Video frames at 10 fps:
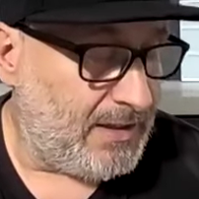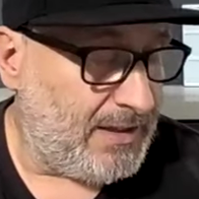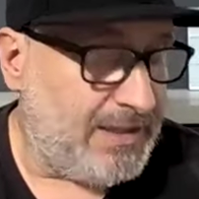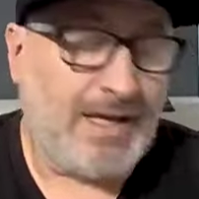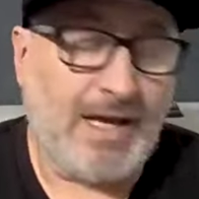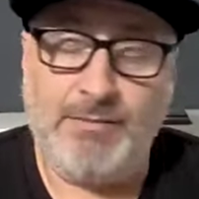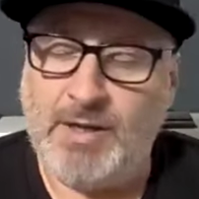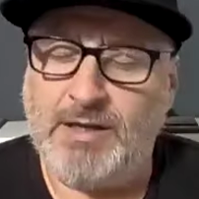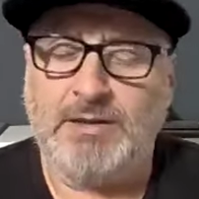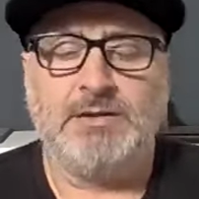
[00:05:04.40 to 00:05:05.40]
he came
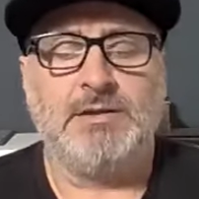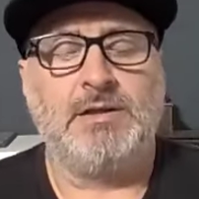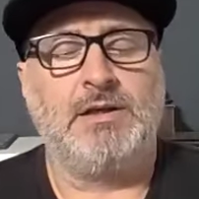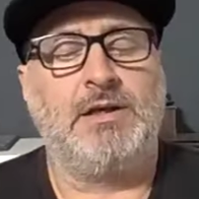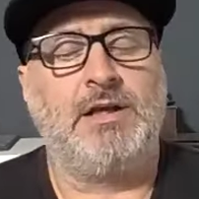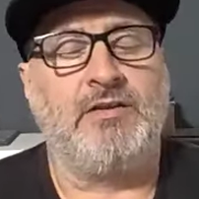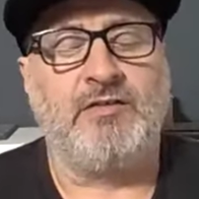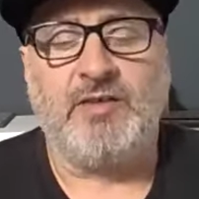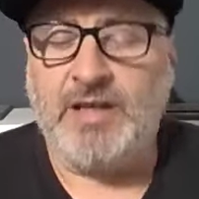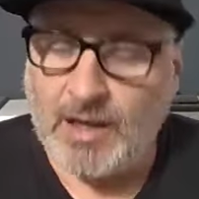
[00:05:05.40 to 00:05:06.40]
in, he could
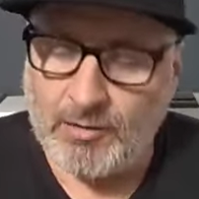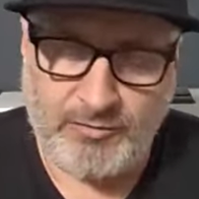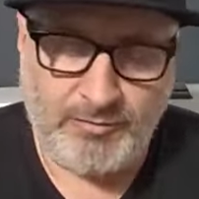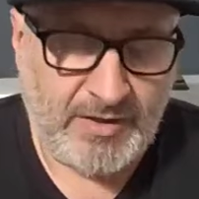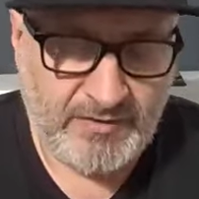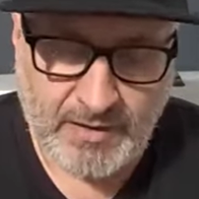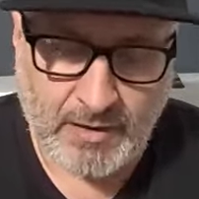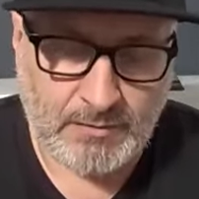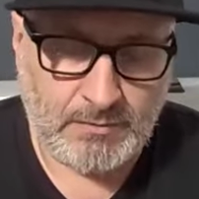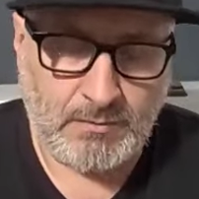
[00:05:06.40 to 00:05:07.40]
see that I was messing
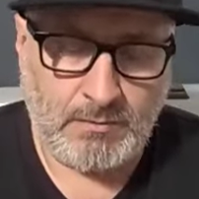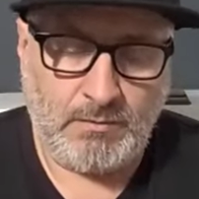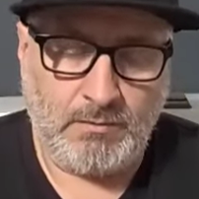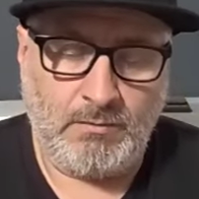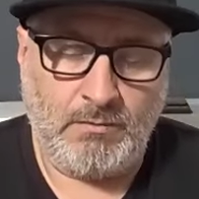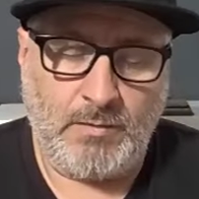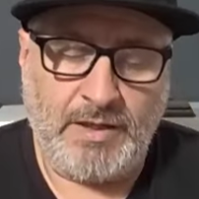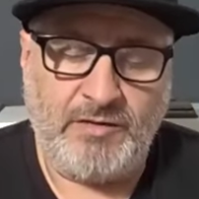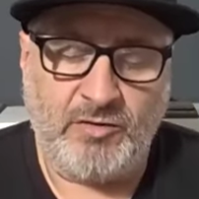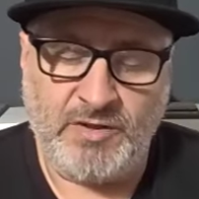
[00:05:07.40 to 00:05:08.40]
up.
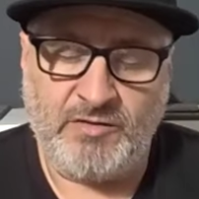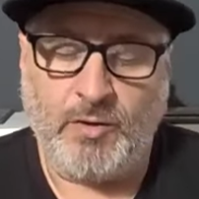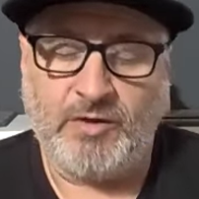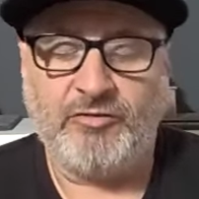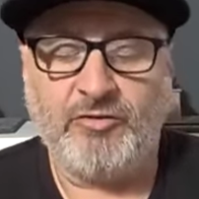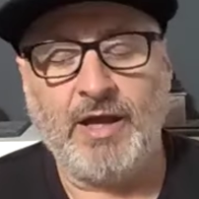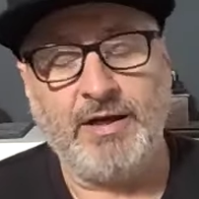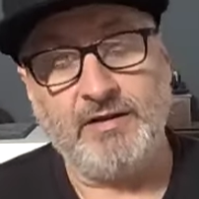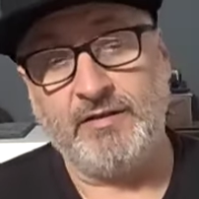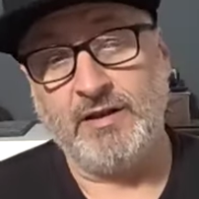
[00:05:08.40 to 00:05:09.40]
He took me to one side
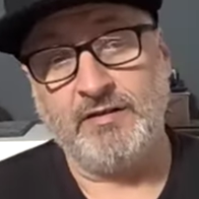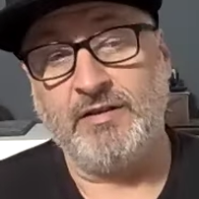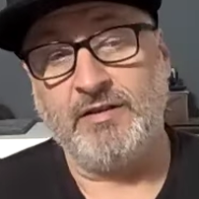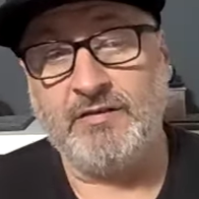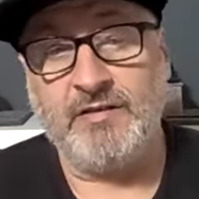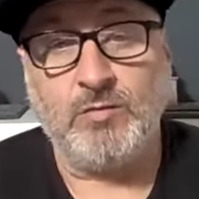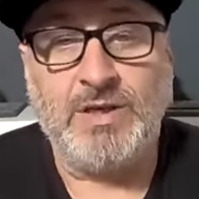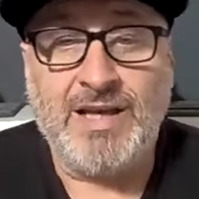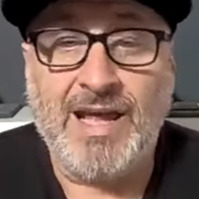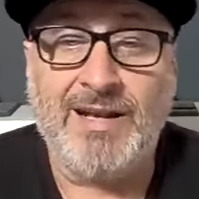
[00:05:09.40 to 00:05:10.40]
and he said, listen, there's this
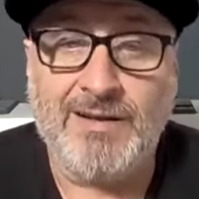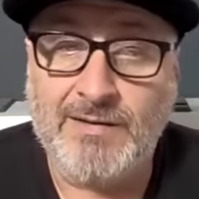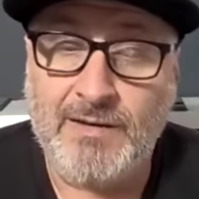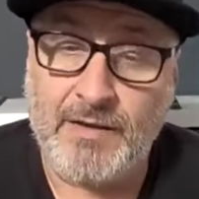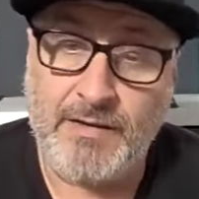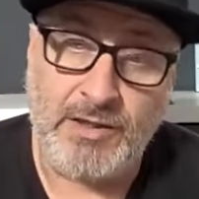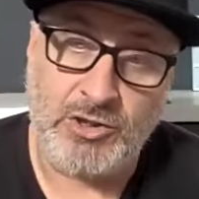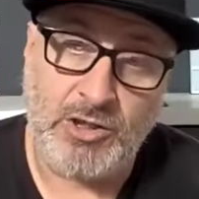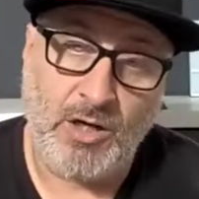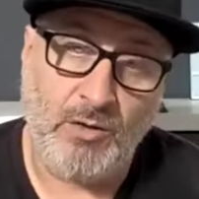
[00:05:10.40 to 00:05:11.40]
weekend that I think you
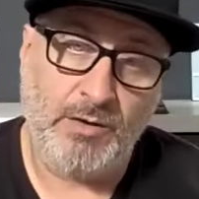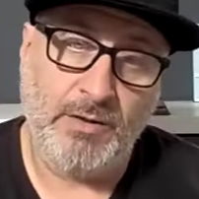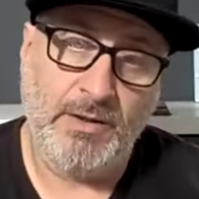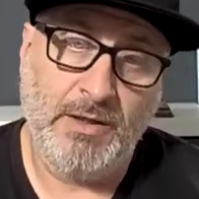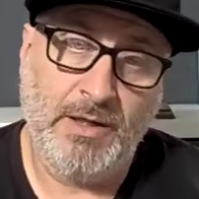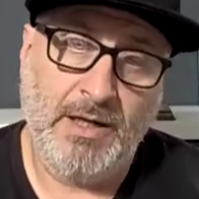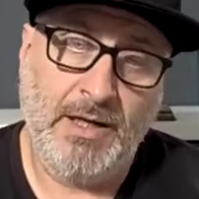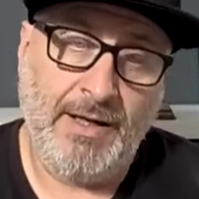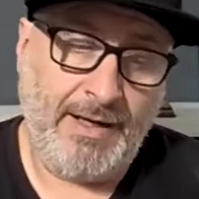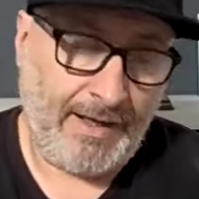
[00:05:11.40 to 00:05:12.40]
should go on.
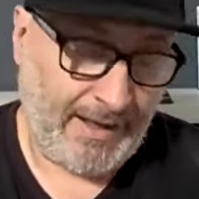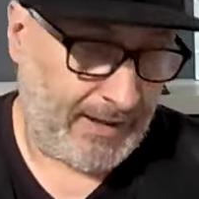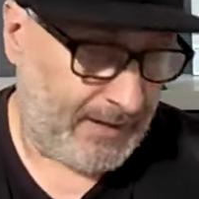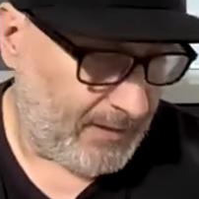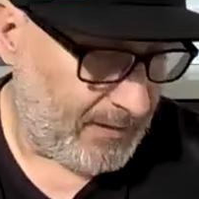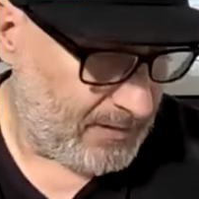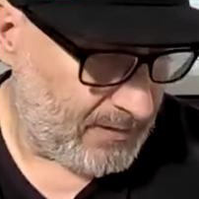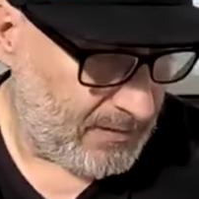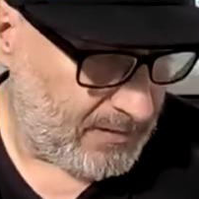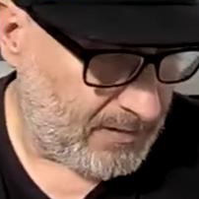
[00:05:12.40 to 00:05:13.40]
And
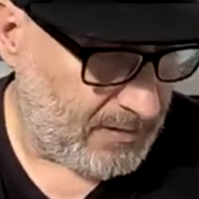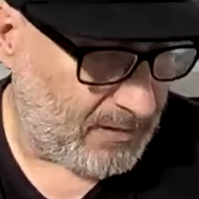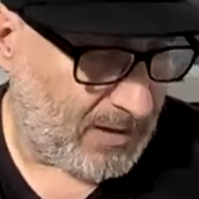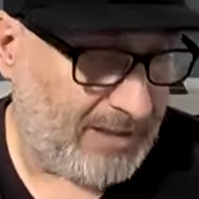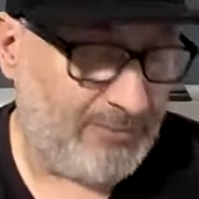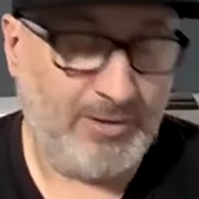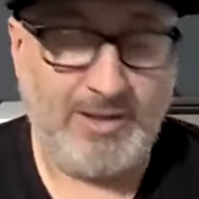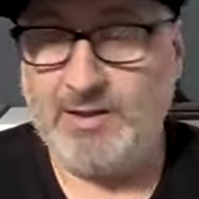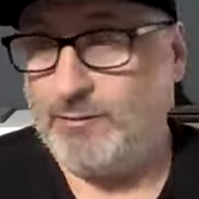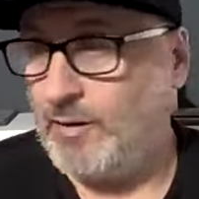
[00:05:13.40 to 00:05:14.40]
I
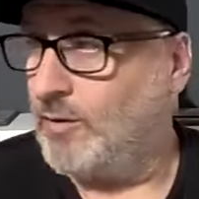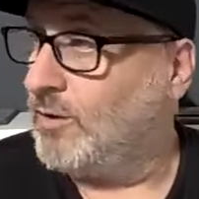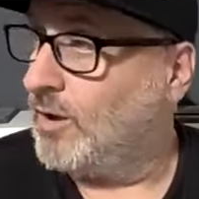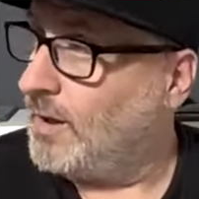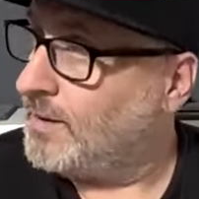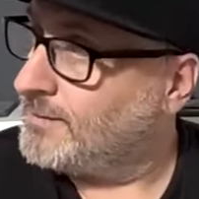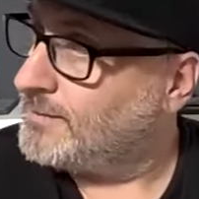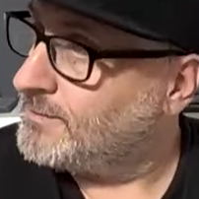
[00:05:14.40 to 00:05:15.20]
really felt like,